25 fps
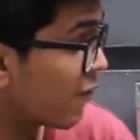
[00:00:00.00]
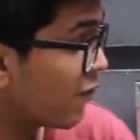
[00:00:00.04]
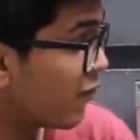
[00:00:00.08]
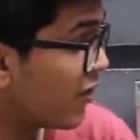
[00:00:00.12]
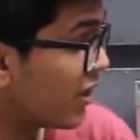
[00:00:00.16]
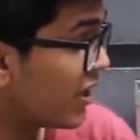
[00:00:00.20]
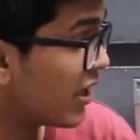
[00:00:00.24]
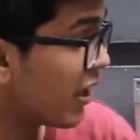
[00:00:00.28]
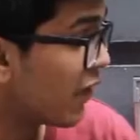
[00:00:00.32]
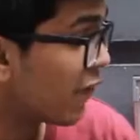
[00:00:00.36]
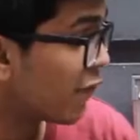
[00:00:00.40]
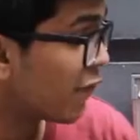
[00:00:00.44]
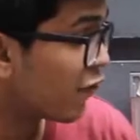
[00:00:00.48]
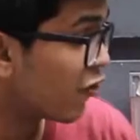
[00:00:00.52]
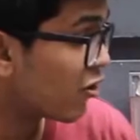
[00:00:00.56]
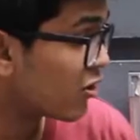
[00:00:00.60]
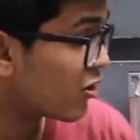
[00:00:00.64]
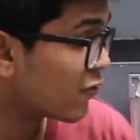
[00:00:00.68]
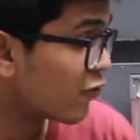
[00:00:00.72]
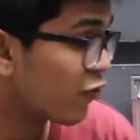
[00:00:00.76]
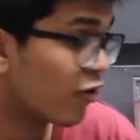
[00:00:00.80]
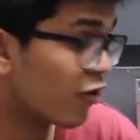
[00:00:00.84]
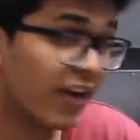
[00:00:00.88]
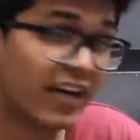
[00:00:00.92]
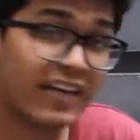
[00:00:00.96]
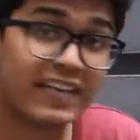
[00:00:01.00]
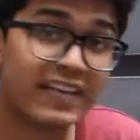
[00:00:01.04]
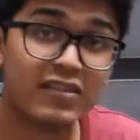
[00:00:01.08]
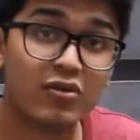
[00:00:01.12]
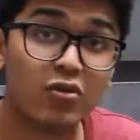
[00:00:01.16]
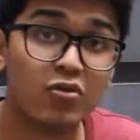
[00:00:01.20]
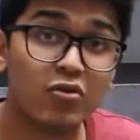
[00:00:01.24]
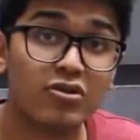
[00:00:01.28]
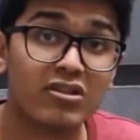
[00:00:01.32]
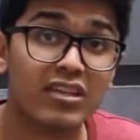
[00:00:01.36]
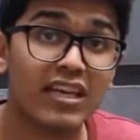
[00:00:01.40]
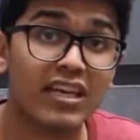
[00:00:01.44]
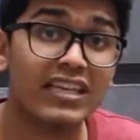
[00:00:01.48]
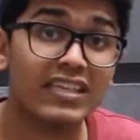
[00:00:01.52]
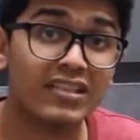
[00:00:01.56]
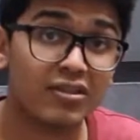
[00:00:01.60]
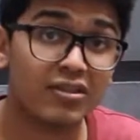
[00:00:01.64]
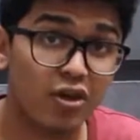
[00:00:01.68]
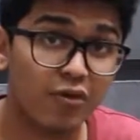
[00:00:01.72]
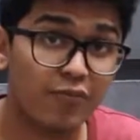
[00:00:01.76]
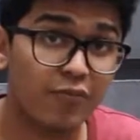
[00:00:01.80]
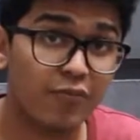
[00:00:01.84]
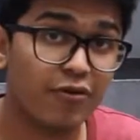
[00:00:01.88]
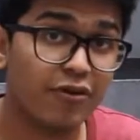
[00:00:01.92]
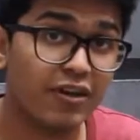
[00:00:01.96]
via phosphohexose
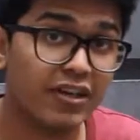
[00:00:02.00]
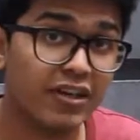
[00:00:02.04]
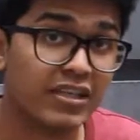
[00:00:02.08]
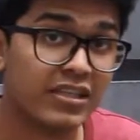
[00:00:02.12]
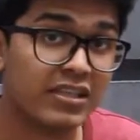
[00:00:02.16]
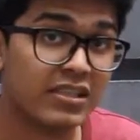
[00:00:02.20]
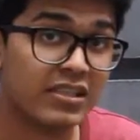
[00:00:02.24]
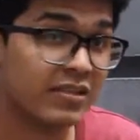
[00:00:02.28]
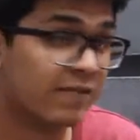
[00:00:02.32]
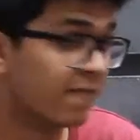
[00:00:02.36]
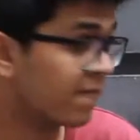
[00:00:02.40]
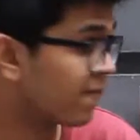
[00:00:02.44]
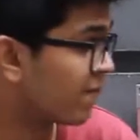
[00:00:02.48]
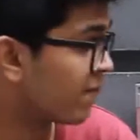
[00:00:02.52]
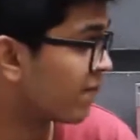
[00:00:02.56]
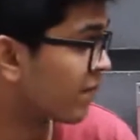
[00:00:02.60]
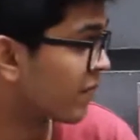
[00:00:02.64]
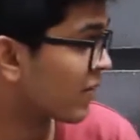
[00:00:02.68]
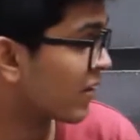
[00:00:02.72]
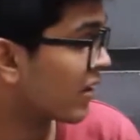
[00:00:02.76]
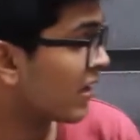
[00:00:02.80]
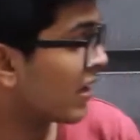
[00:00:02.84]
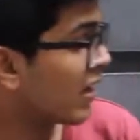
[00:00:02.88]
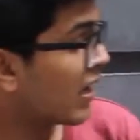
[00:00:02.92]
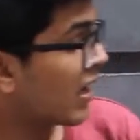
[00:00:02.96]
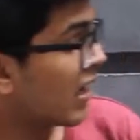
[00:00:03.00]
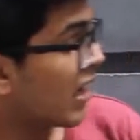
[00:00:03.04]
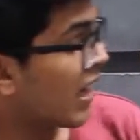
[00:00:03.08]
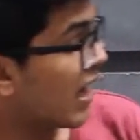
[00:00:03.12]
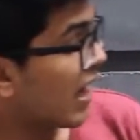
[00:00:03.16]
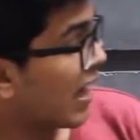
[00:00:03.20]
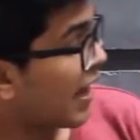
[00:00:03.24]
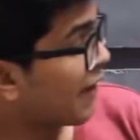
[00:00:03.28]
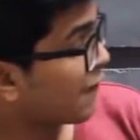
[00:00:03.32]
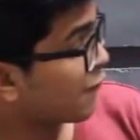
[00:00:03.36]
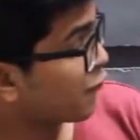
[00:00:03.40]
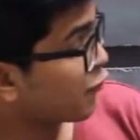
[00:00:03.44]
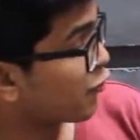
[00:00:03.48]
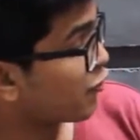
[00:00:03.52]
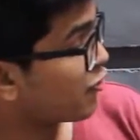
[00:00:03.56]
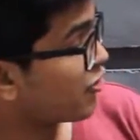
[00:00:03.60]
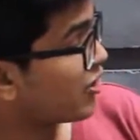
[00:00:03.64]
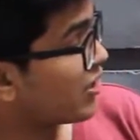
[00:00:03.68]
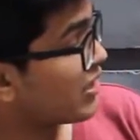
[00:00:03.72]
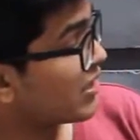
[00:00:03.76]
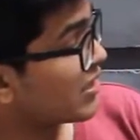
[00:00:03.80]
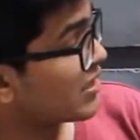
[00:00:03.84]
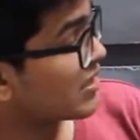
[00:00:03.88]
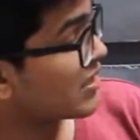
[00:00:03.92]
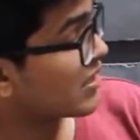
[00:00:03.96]
isomerase. After
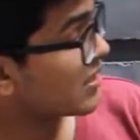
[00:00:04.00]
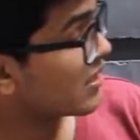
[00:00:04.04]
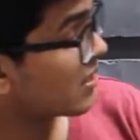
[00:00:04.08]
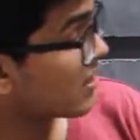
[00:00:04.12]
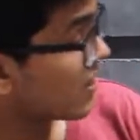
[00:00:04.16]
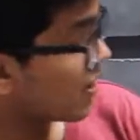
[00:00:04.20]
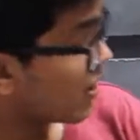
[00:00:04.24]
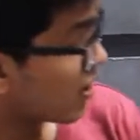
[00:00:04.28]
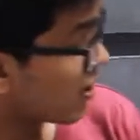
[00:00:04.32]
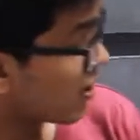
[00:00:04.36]
this,